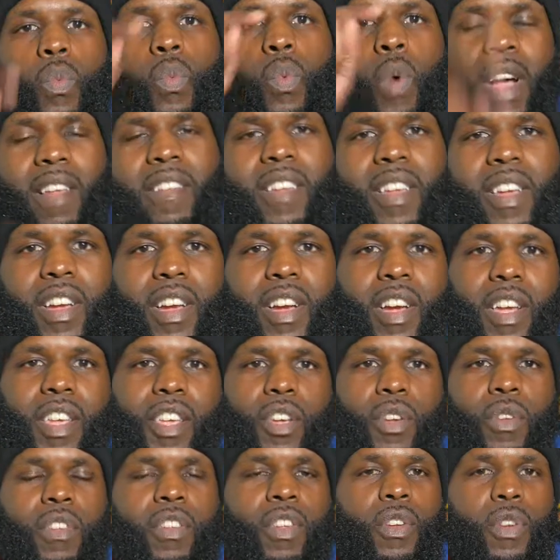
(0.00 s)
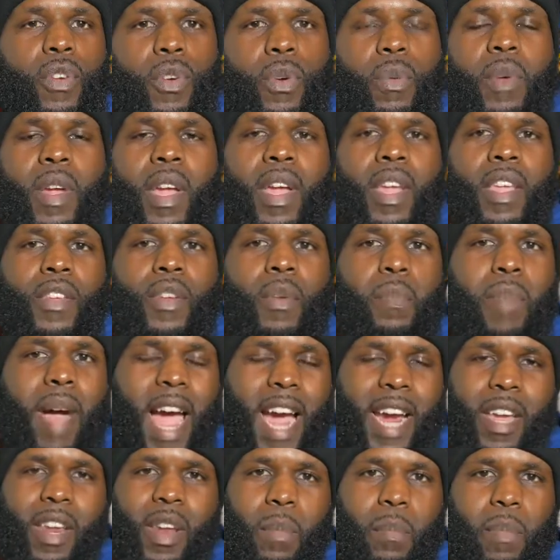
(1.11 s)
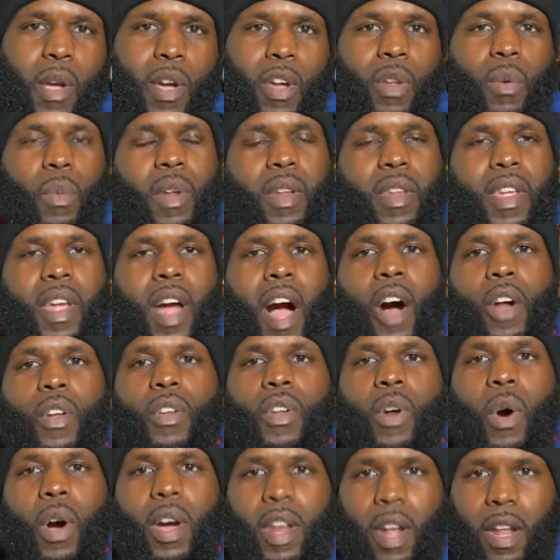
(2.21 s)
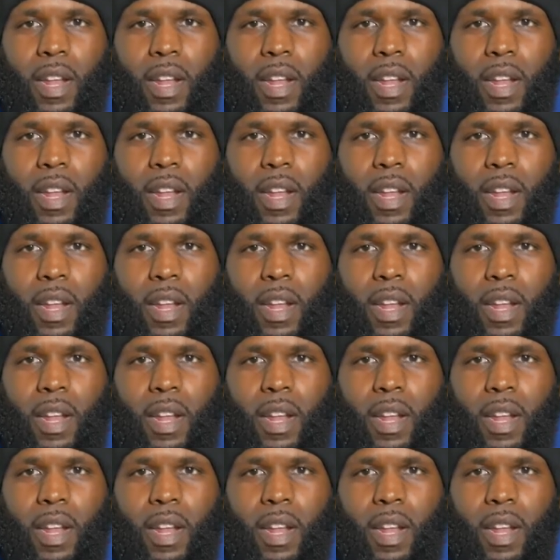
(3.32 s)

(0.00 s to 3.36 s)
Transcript: What's good, YouTube? You're back in the building with the all-knowing,